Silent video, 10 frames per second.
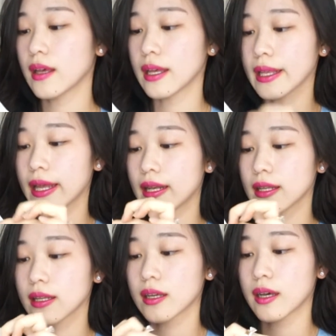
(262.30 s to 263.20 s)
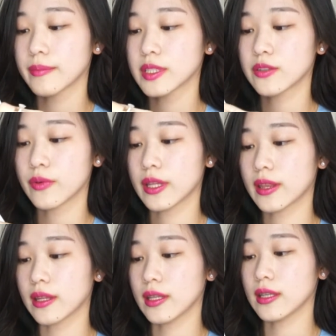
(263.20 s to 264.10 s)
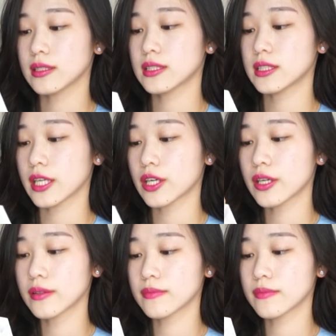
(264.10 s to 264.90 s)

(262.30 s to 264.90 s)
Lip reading: Again, it comes with the sticker.